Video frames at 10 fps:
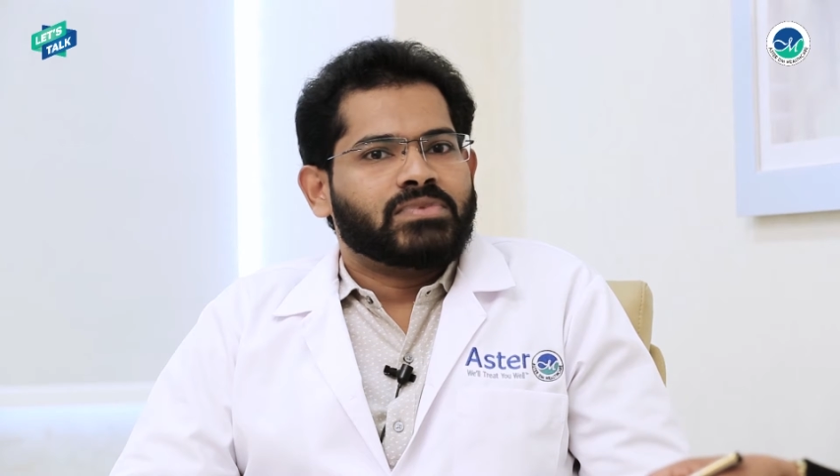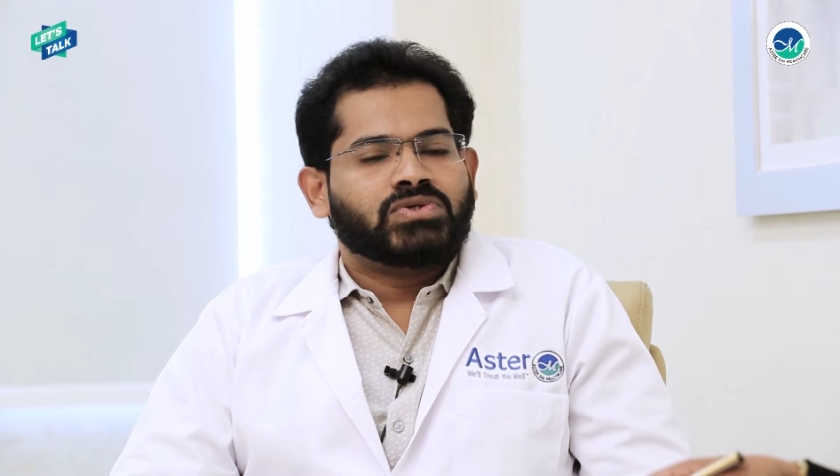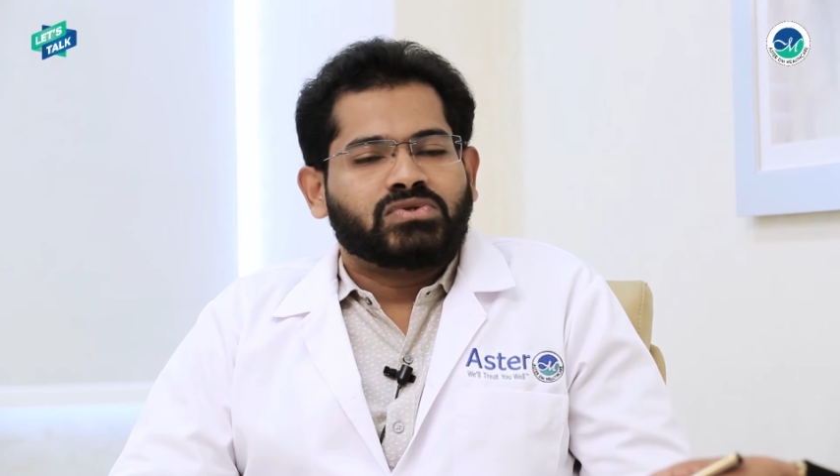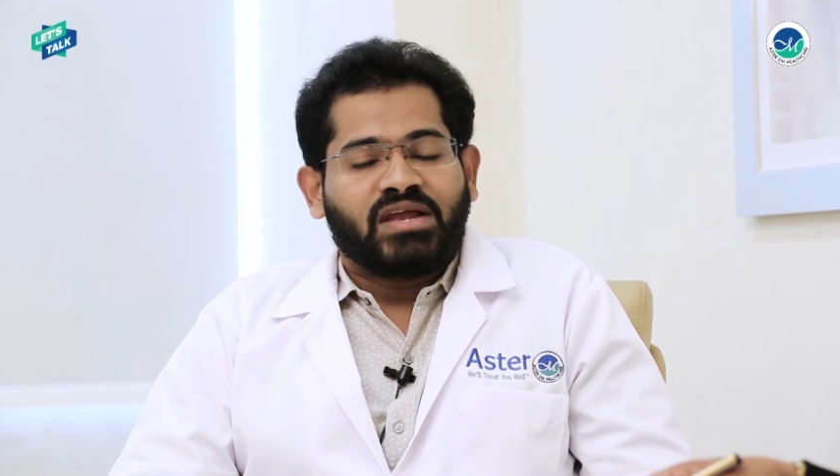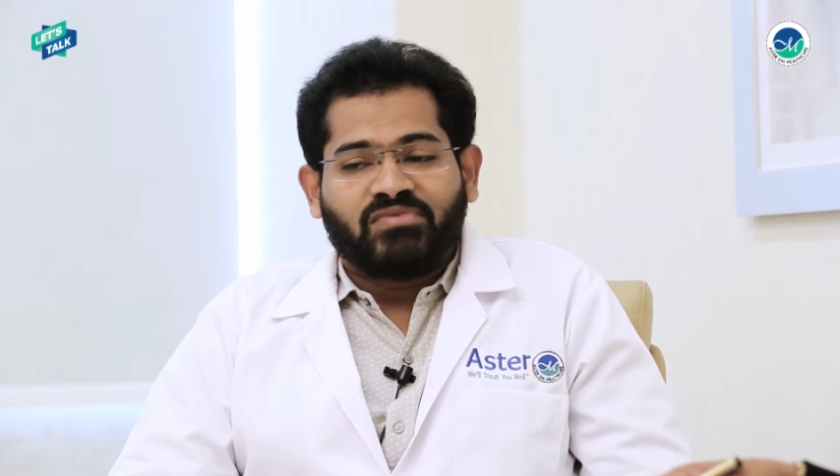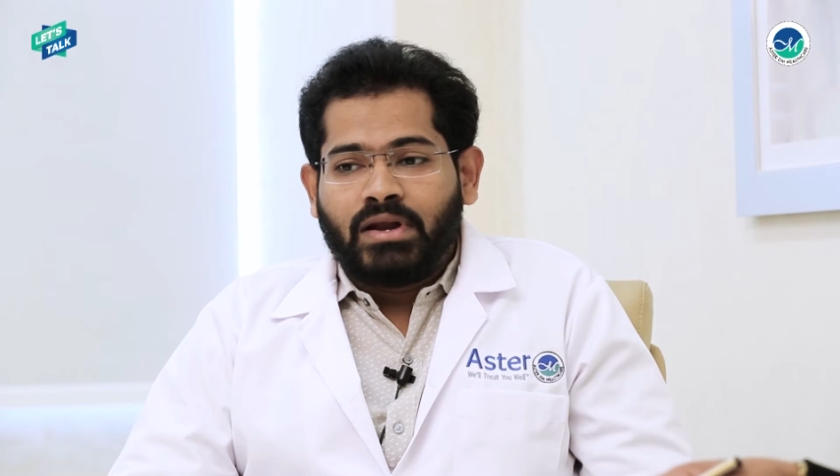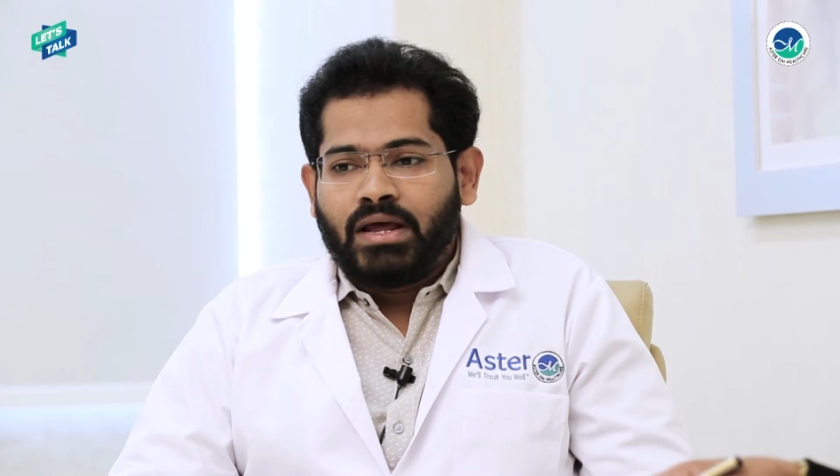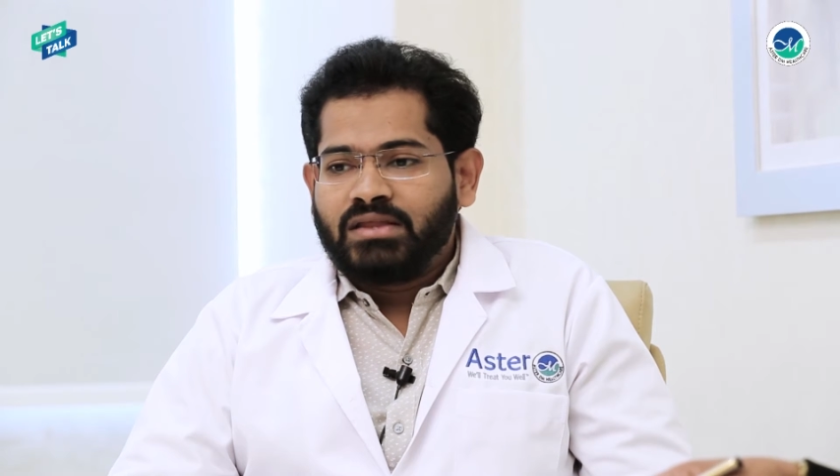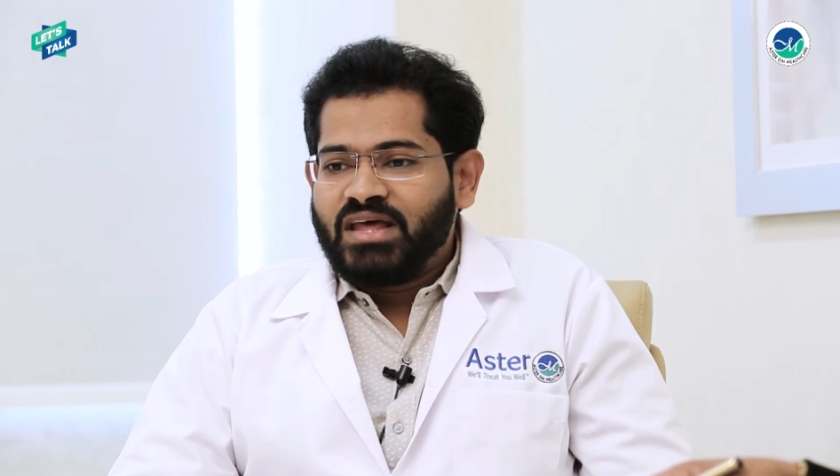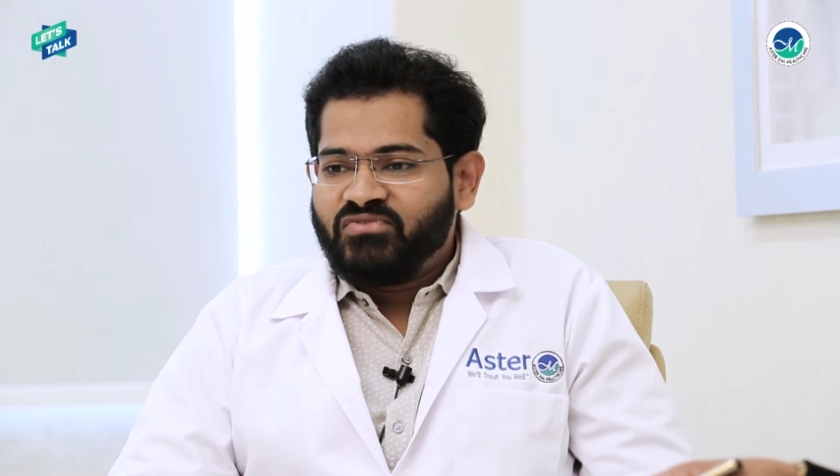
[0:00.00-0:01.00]
So that will
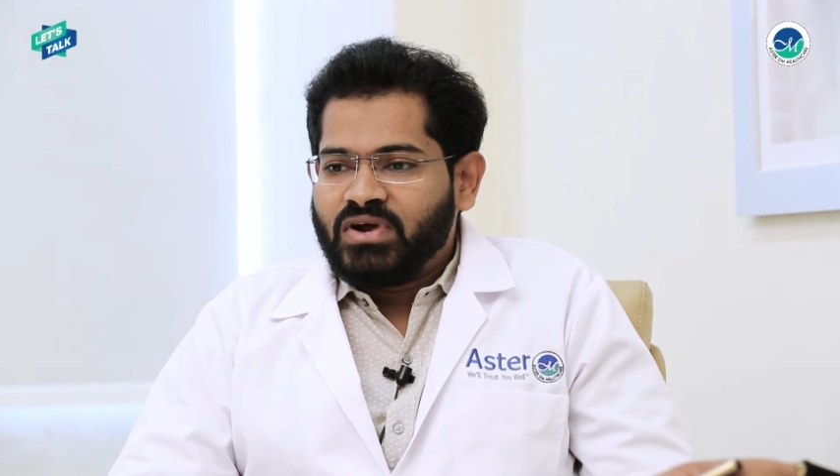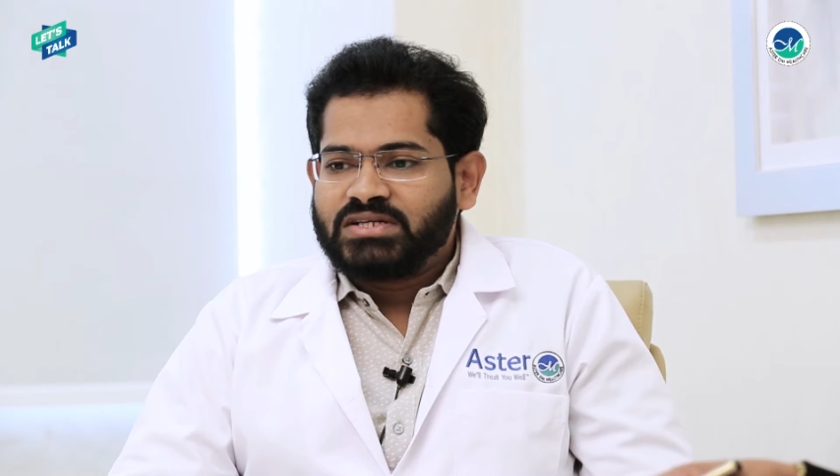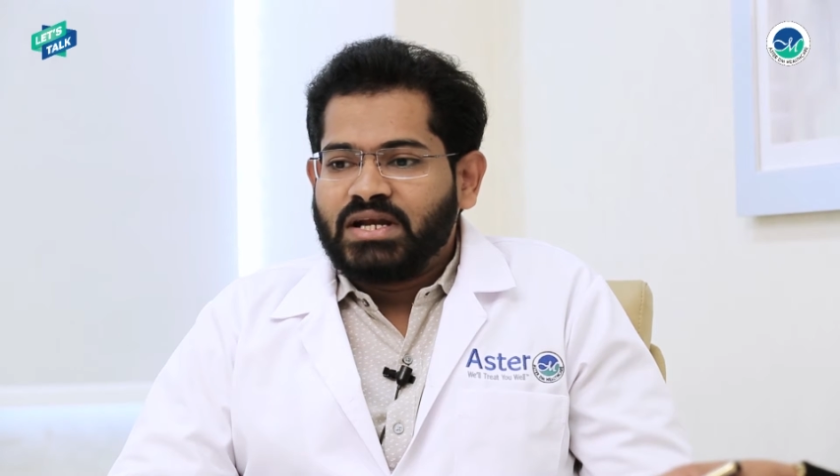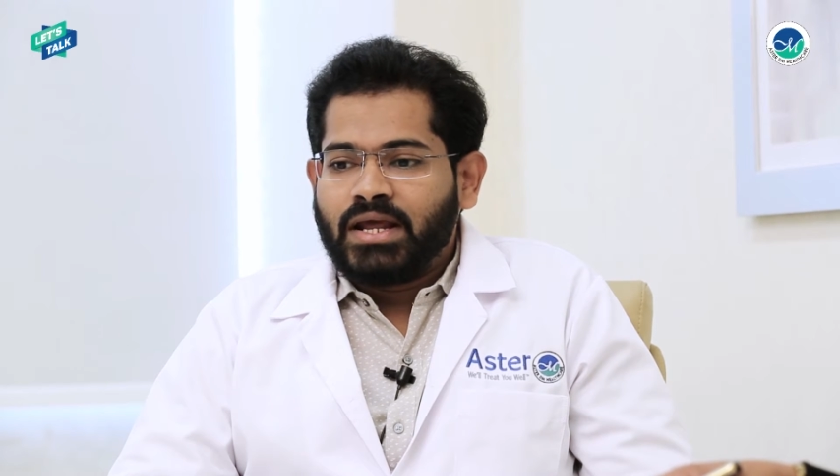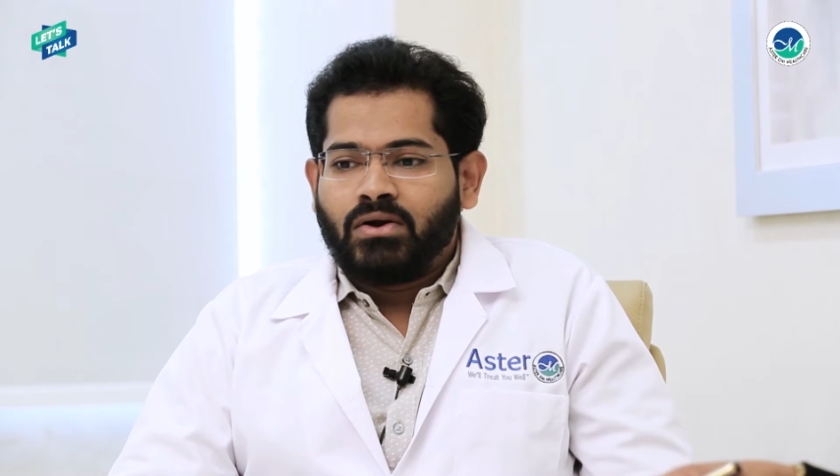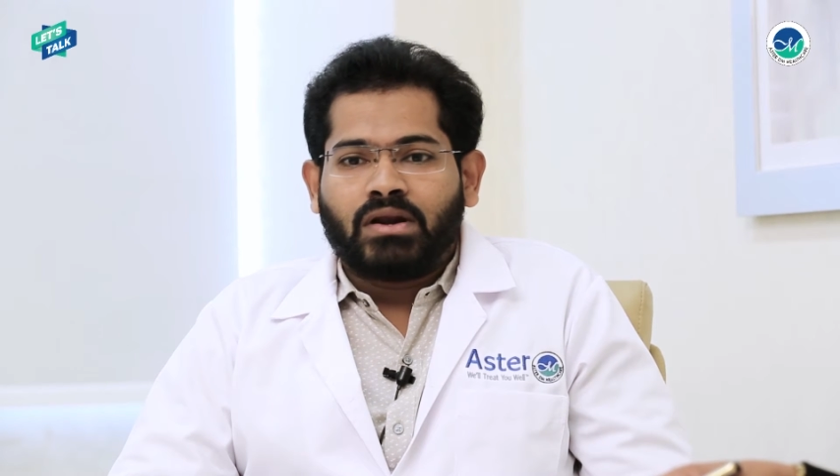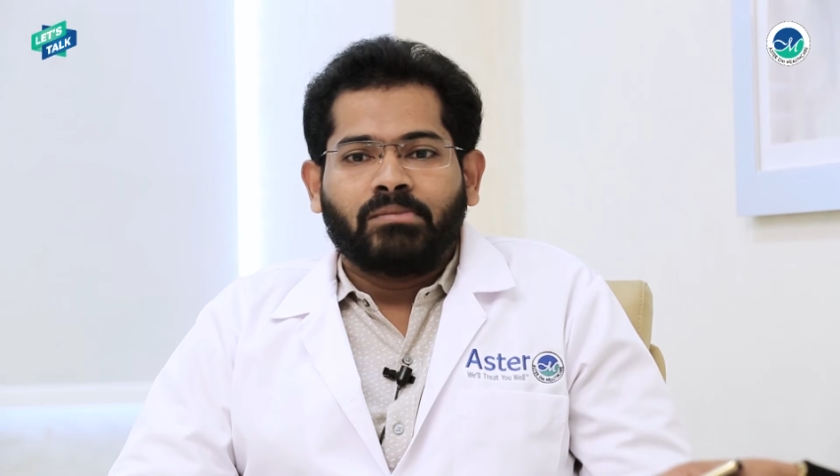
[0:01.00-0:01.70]
that function cannot